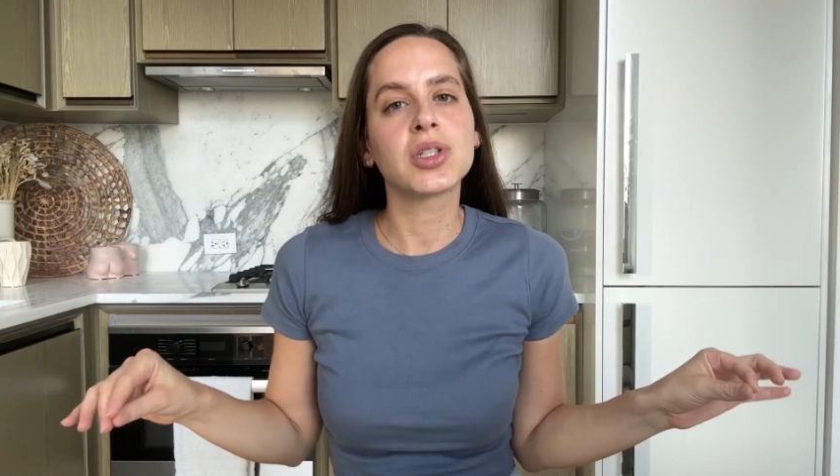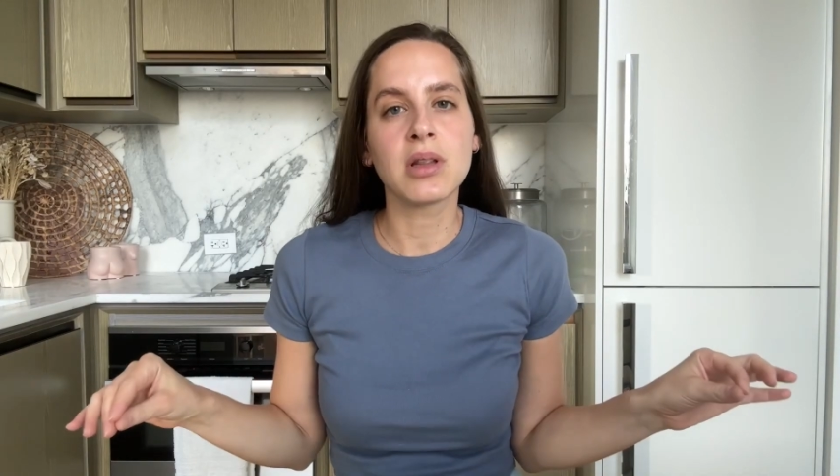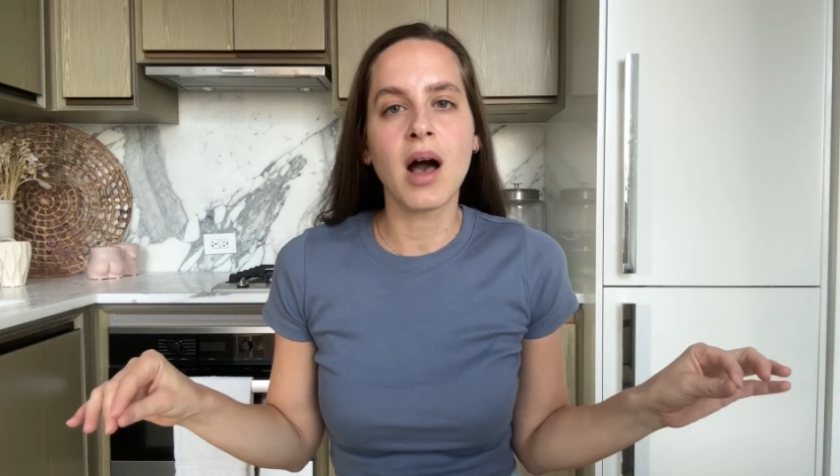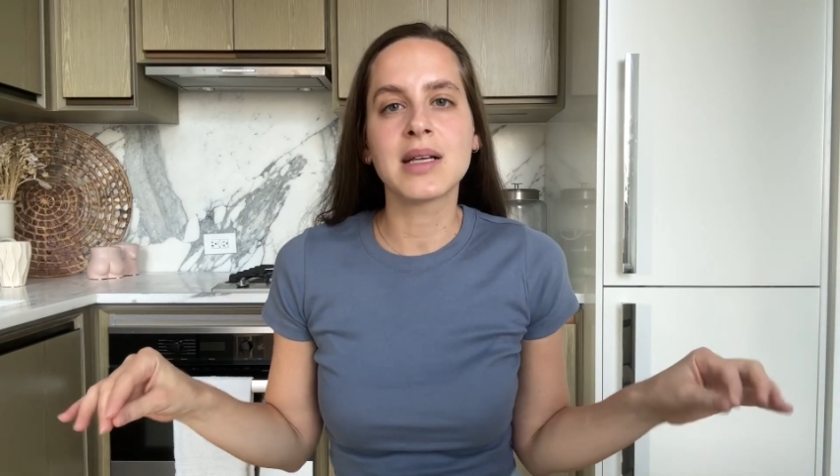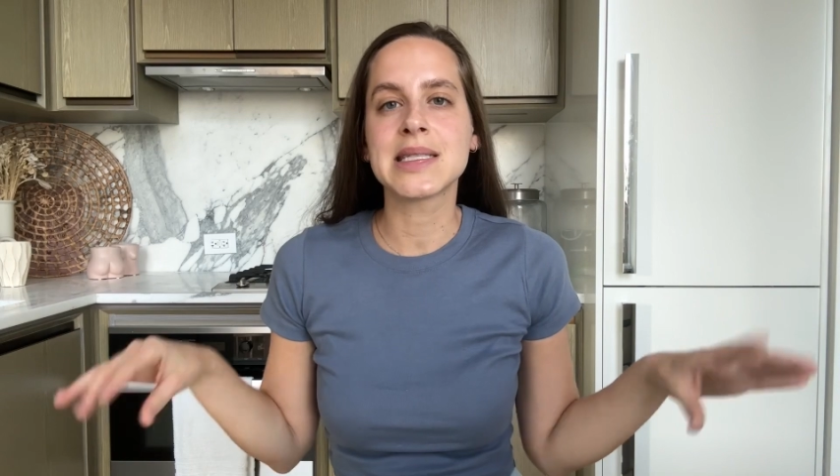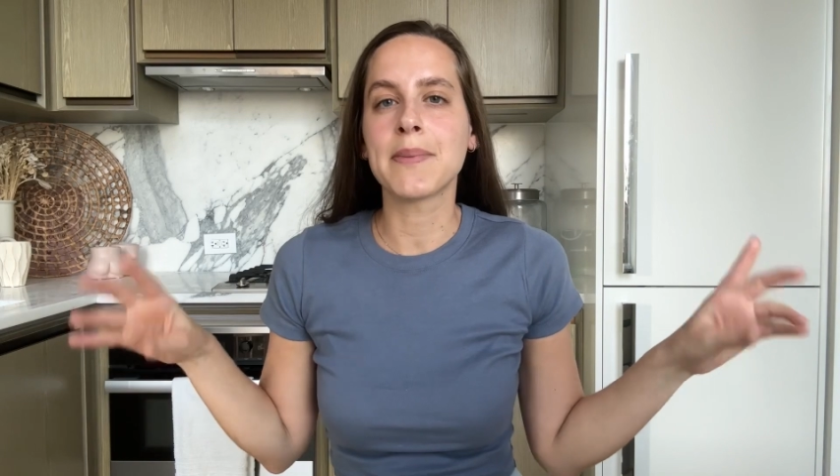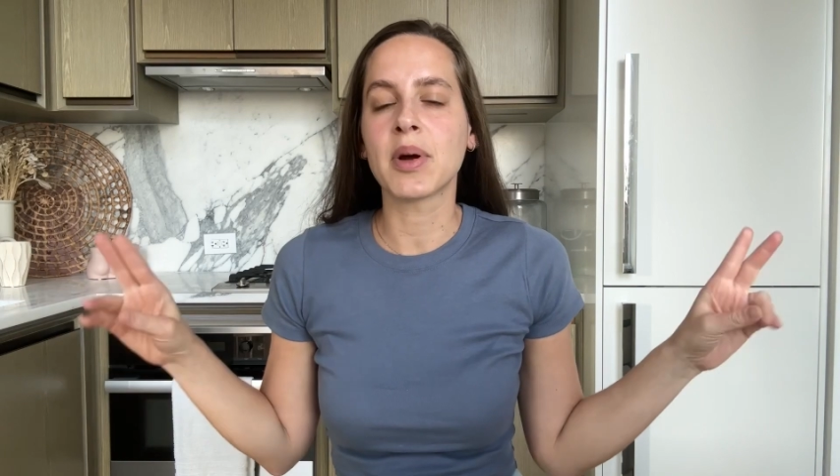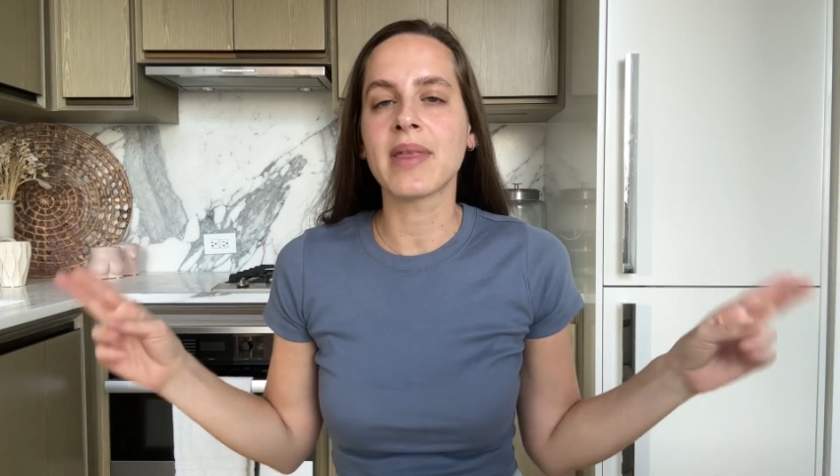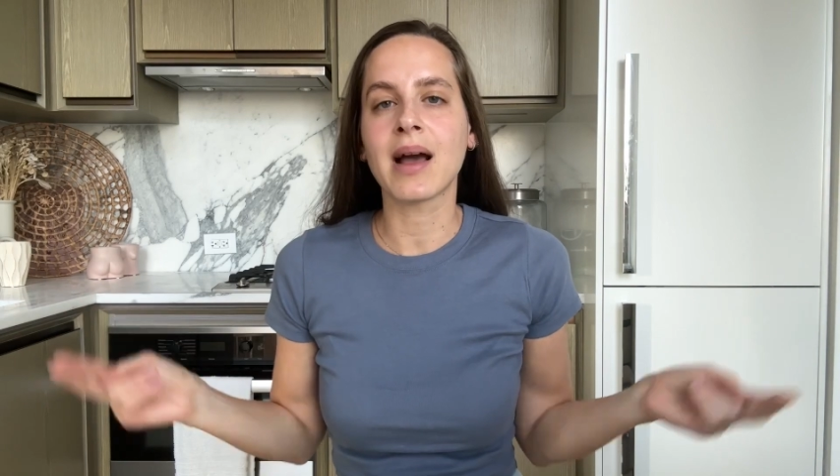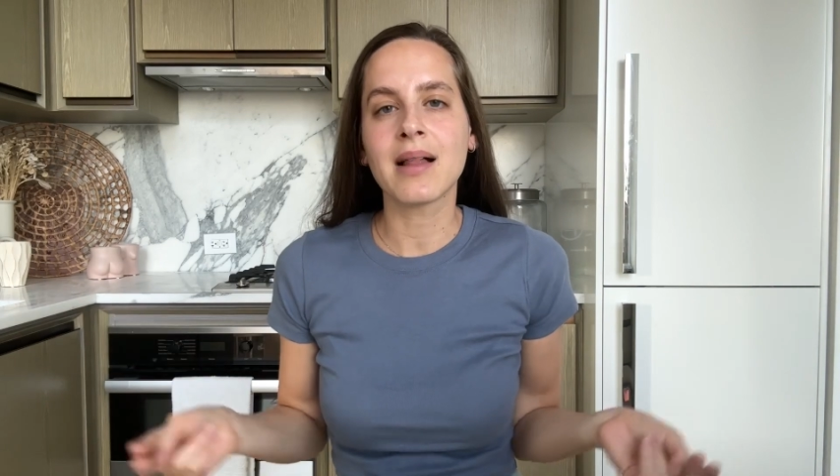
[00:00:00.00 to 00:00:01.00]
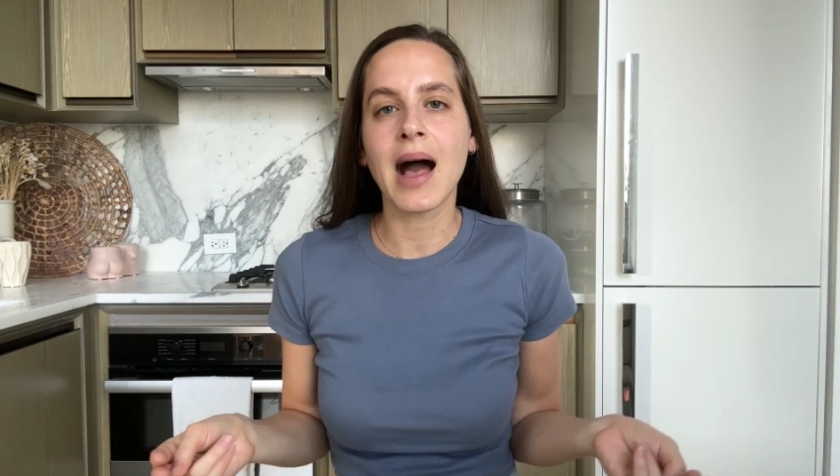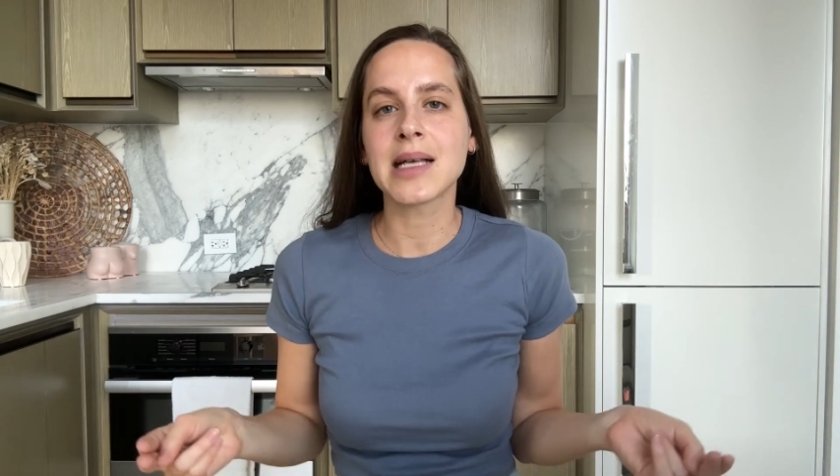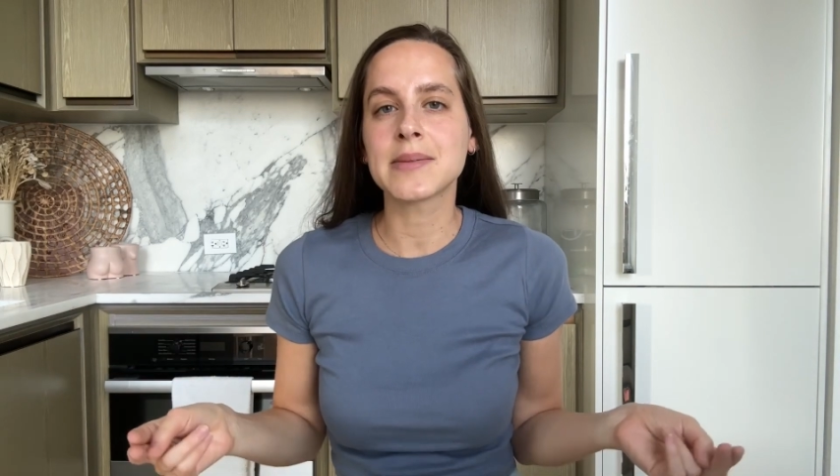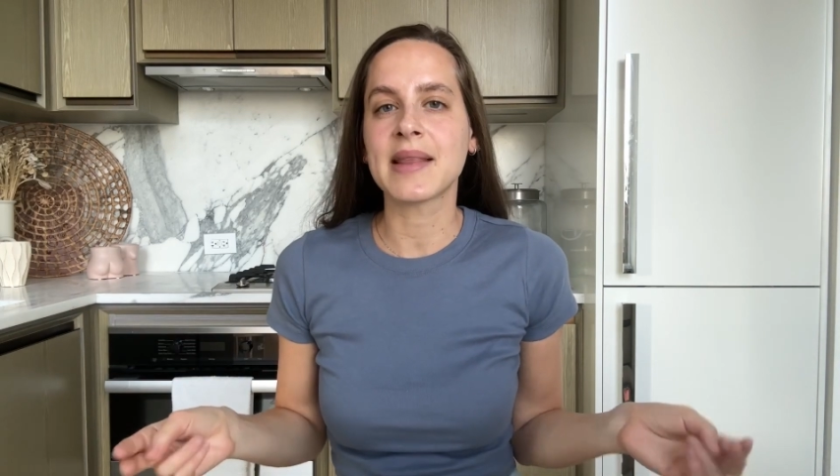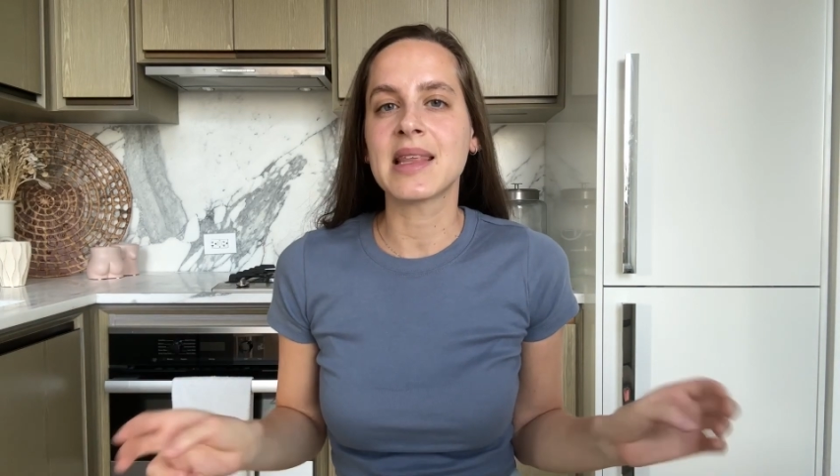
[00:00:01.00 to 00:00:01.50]
long zipper that
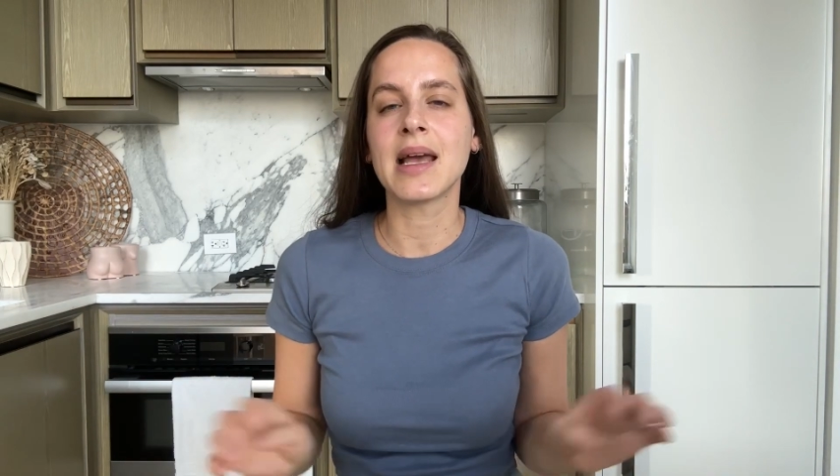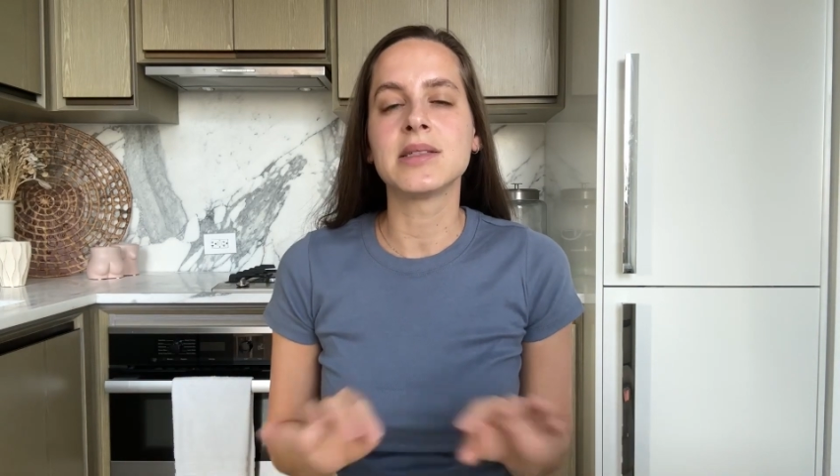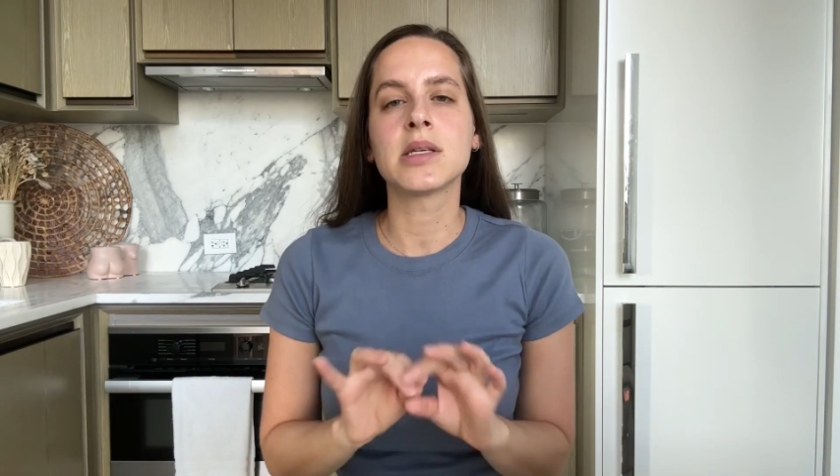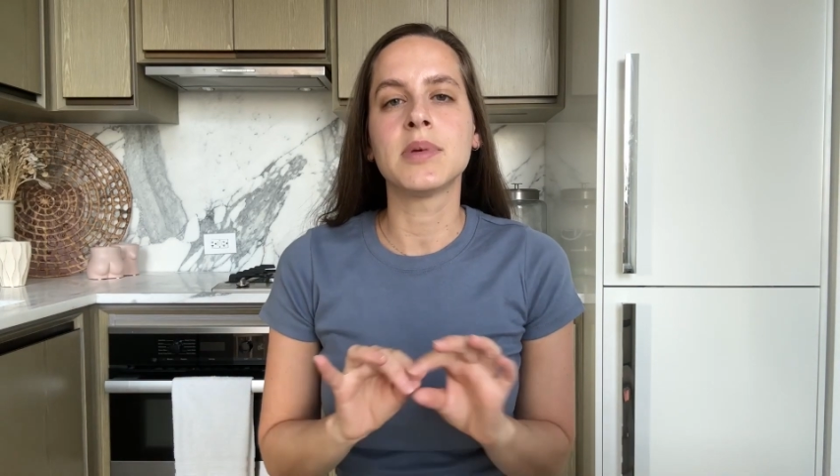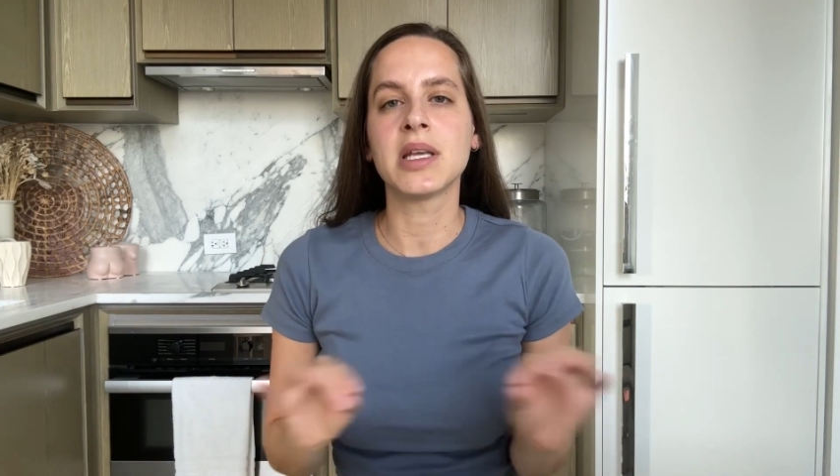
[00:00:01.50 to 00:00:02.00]
clasps at the end, so when